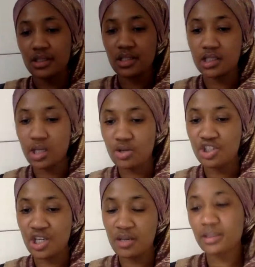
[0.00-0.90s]
So
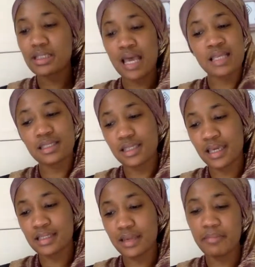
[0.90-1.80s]
James, that's
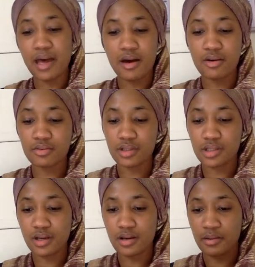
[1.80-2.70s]
it about
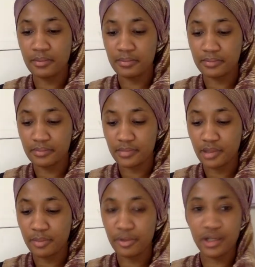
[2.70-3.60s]

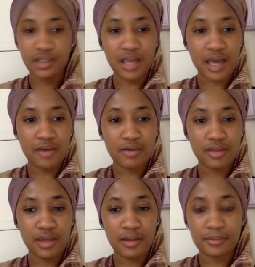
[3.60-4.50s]
the prank diet
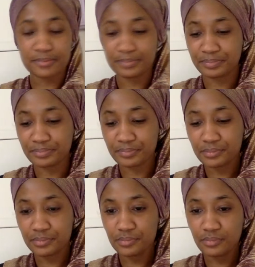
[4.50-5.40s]
thing.
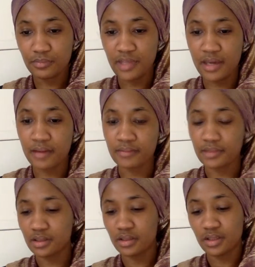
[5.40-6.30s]
Yeah.
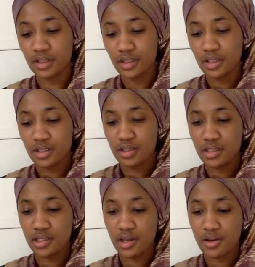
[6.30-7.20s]

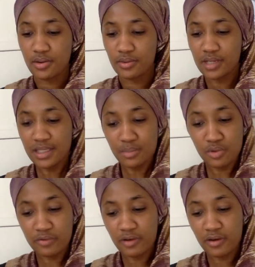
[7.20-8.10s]
So let's
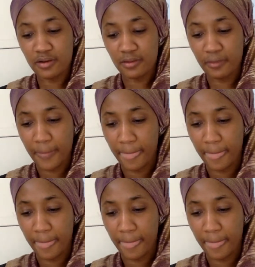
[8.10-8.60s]
move on.